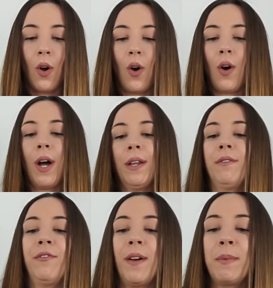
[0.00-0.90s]

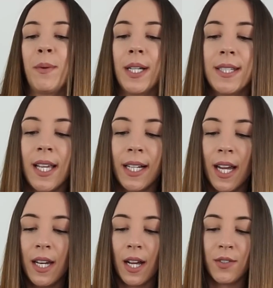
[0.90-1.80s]
On February
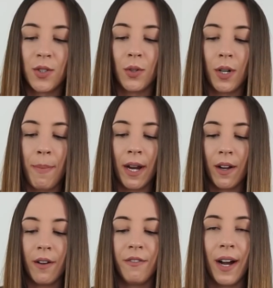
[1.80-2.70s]
2nd, I sold a pair
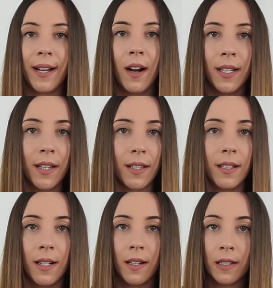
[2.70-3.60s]
of Vionic
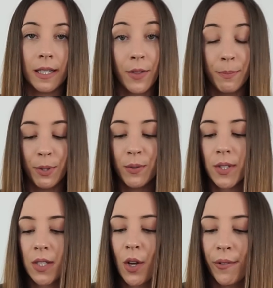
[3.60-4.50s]
leather
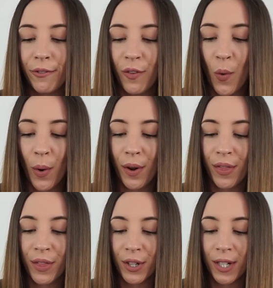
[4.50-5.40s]
boots for
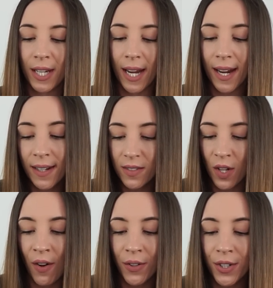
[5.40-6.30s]

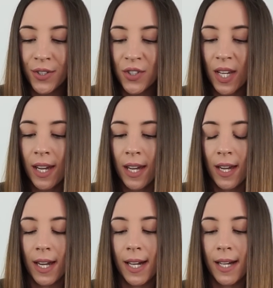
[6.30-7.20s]
$38,
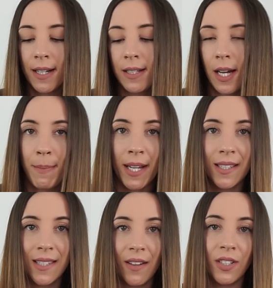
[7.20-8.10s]
and I
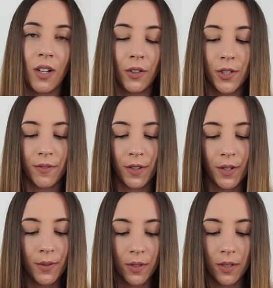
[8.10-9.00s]
paid $7 for
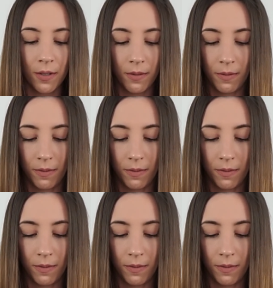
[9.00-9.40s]
those.